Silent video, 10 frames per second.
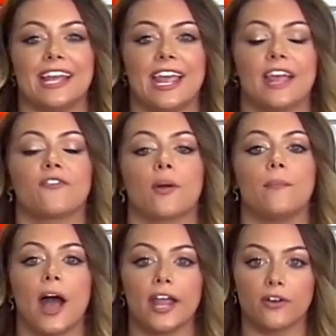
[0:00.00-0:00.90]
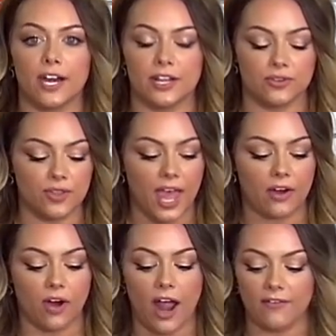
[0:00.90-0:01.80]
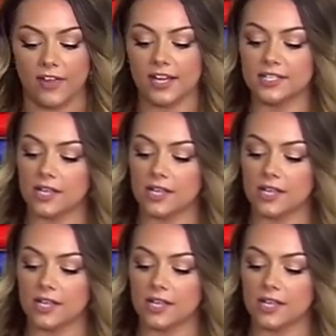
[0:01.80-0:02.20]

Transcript: ink from migrating through that graphic.